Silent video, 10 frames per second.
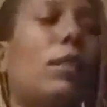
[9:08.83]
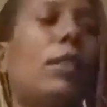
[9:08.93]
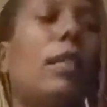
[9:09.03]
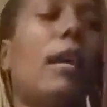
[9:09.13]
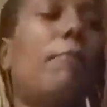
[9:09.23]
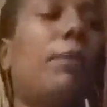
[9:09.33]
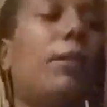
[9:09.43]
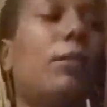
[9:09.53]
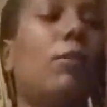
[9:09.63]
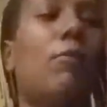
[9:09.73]
not
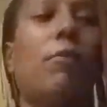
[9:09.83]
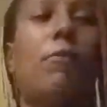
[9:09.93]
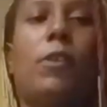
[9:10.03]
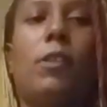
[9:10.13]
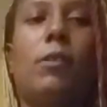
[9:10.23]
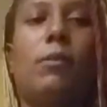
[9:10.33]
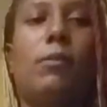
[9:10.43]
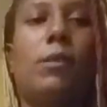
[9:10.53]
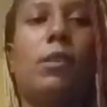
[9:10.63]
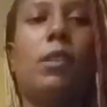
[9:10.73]
being so fulfilled.
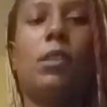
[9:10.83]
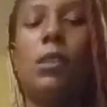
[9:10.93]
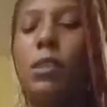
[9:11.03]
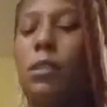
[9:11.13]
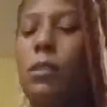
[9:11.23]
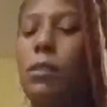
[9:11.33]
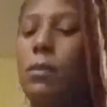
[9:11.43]
Goodness.